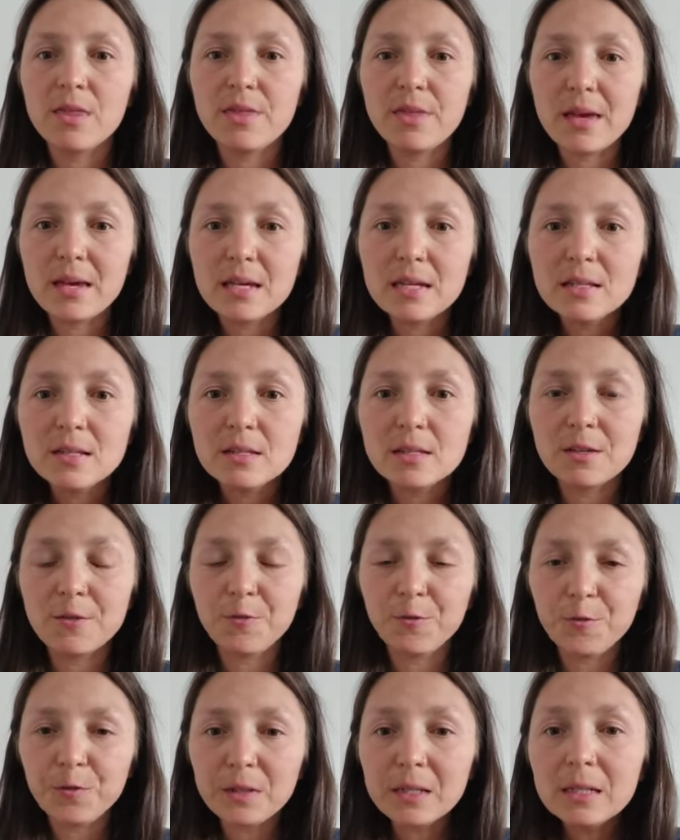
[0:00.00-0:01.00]
there is a
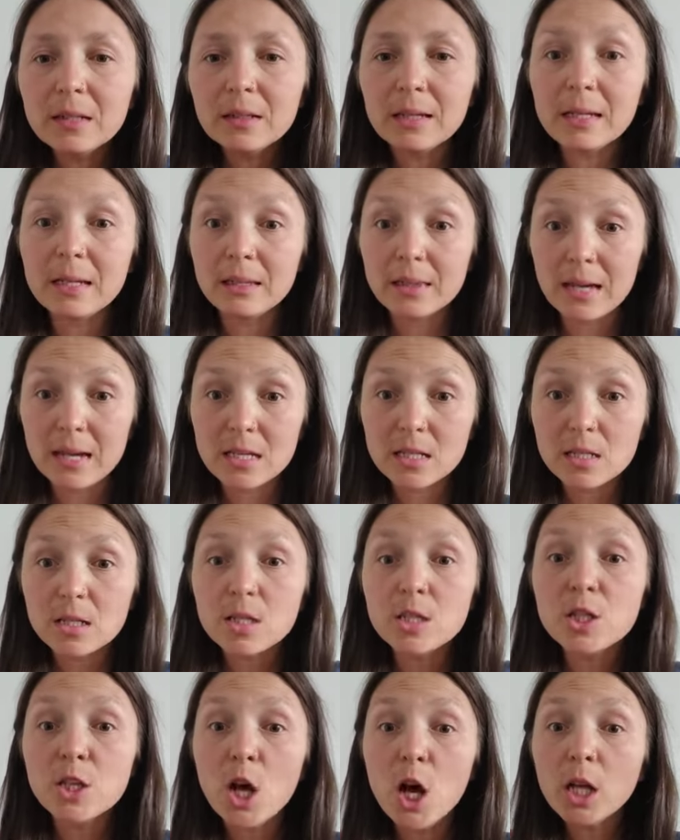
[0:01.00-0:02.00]
feeling, there is a
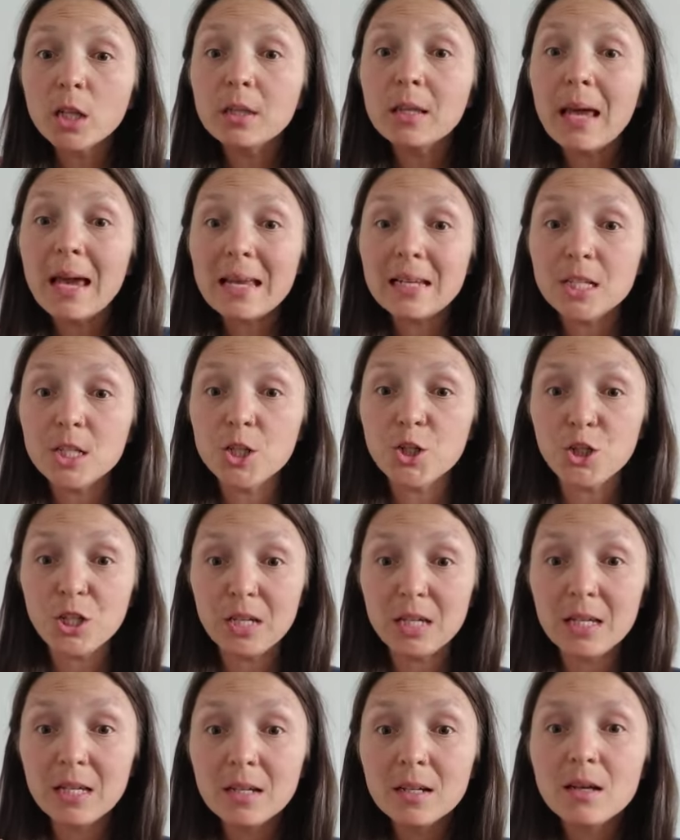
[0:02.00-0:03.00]
certain
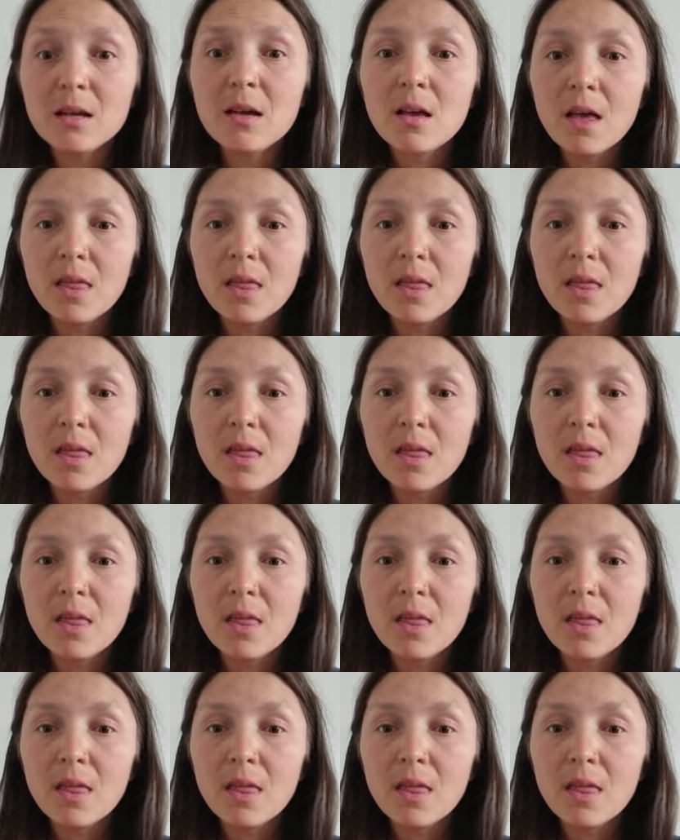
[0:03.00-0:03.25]
energy